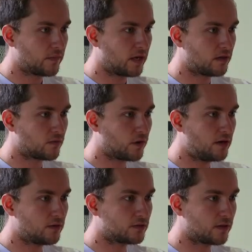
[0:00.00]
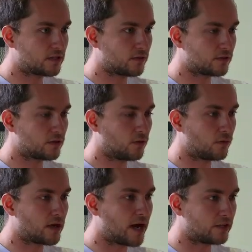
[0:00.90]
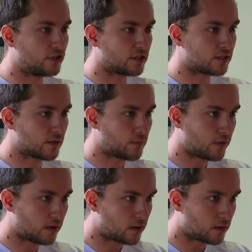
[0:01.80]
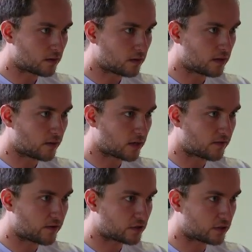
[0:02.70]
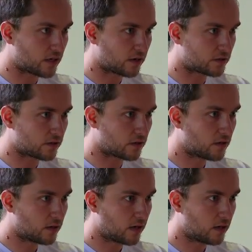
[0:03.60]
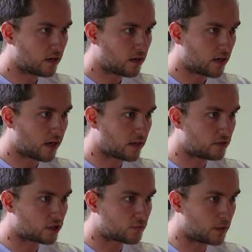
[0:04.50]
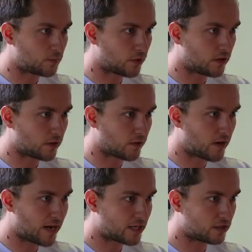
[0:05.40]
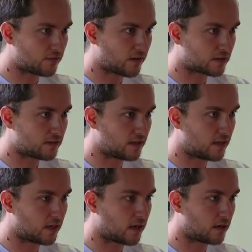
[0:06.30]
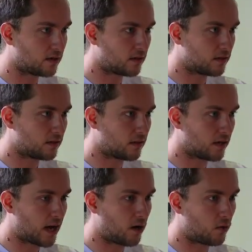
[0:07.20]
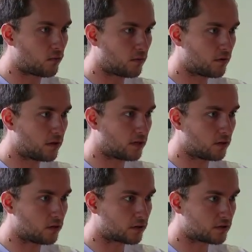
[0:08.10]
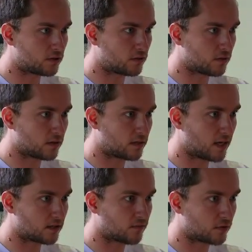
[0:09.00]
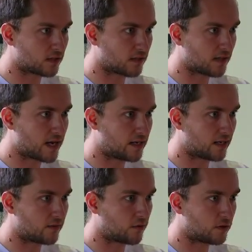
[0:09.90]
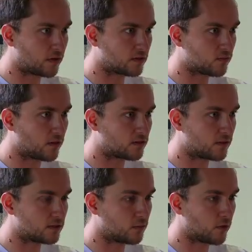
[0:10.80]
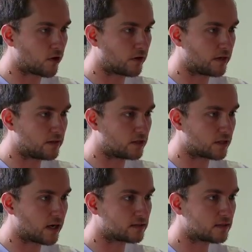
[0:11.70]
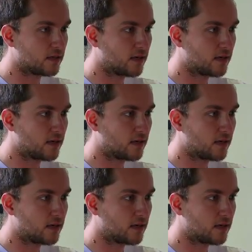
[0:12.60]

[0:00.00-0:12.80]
And the rain also, it's also not just something that can affect your character and just be pretty on the ground. It actually affects the how it looks during the day as far as like the lighting and everything as well. So it is a little bit harder to hit these shots.